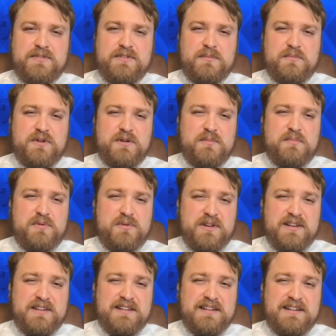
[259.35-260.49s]
someone
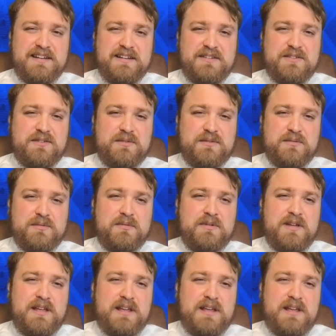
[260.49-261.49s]
appointed into